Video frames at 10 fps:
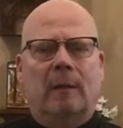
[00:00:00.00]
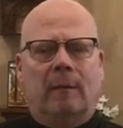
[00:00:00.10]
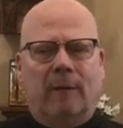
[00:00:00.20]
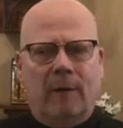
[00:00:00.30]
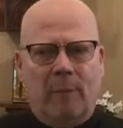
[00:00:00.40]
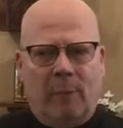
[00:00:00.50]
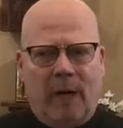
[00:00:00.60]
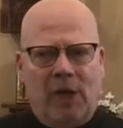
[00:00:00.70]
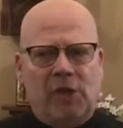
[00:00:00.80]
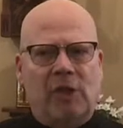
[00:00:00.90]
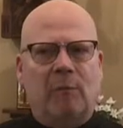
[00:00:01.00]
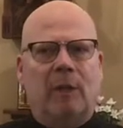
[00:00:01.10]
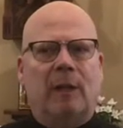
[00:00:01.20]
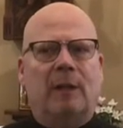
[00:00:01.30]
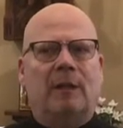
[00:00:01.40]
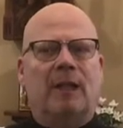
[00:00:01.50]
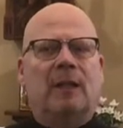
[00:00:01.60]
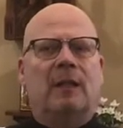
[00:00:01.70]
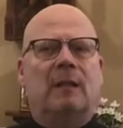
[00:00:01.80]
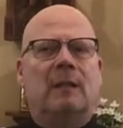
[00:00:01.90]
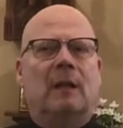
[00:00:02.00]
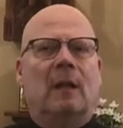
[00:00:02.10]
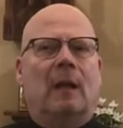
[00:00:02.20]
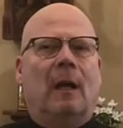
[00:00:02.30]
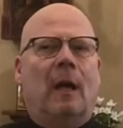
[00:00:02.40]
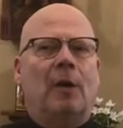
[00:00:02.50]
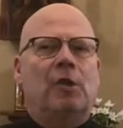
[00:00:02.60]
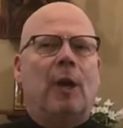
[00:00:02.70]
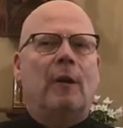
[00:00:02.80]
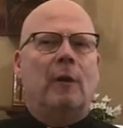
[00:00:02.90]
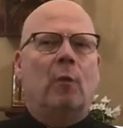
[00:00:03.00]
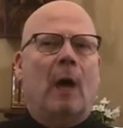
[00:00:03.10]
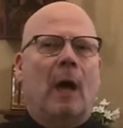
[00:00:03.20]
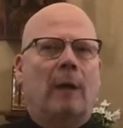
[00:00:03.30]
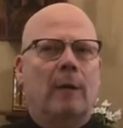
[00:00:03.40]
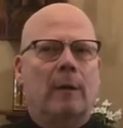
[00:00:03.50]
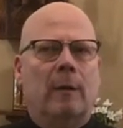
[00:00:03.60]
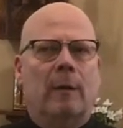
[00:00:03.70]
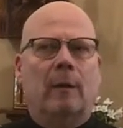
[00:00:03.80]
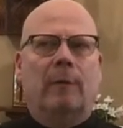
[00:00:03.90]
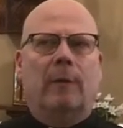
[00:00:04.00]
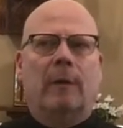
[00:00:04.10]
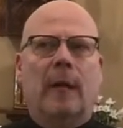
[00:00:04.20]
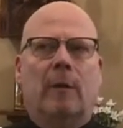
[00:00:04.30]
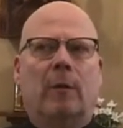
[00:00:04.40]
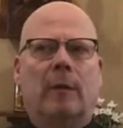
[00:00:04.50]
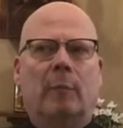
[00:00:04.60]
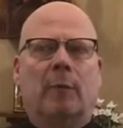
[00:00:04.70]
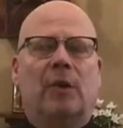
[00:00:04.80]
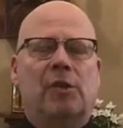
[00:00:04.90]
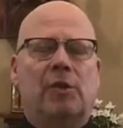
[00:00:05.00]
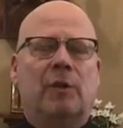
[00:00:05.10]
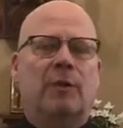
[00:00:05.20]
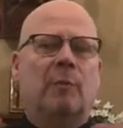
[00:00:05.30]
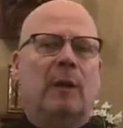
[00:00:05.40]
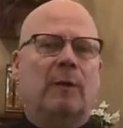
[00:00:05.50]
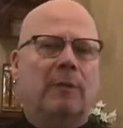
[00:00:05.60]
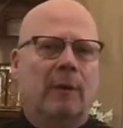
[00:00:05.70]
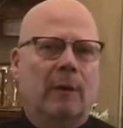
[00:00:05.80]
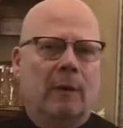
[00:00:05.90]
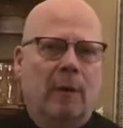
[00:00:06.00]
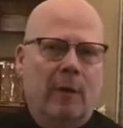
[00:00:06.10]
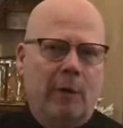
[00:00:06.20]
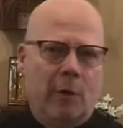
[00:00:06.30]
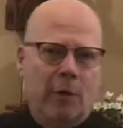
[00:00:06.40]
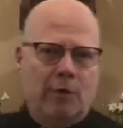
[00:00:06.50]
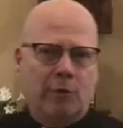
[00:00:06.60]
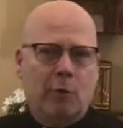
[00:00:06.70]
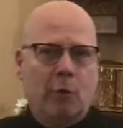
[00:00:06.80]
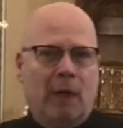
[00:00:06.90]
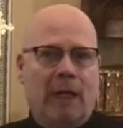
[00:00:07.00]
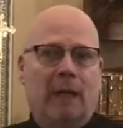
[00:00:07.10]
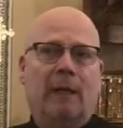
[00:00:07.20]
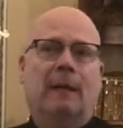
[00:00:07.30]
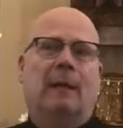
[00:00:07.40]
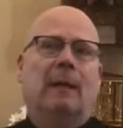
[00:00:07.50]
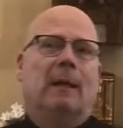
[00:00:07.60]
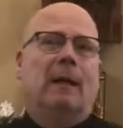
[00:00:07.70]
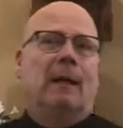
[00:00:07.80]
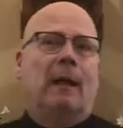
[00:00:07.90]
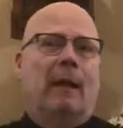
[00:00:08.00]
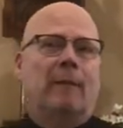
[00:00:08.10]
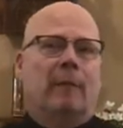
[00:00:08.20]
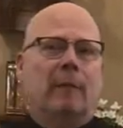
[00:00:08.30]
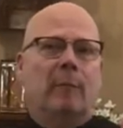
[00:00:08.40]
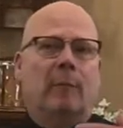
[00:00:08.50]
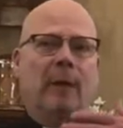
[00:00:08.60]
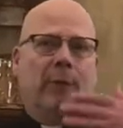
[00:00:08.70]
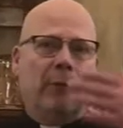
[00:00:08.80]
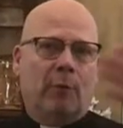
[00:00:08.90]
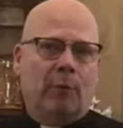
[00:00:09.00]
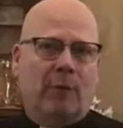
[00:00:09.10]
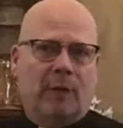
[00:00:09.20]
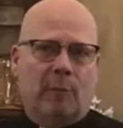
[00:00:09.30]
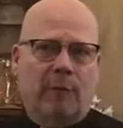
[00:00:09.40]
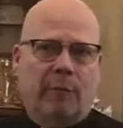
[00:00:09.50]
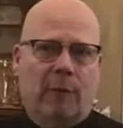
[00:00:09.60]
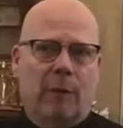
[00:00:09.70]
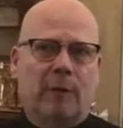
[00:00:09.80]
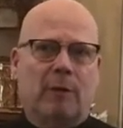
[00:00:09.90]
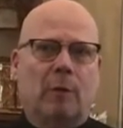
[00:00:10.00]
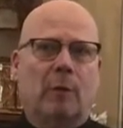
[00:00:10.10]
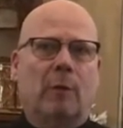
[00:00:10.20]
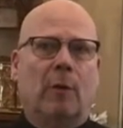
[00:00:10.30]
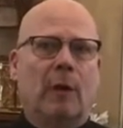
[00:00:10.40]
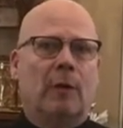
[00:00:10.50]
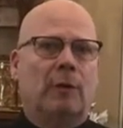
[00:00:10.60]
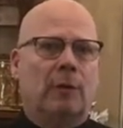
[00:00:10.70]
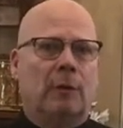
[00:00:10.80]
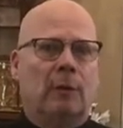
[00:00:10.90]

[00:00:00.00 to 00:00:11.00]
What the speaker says: very patient, because this is uncharted water for not only the parishioners but for yours truly. I've never been through this before, so we're going to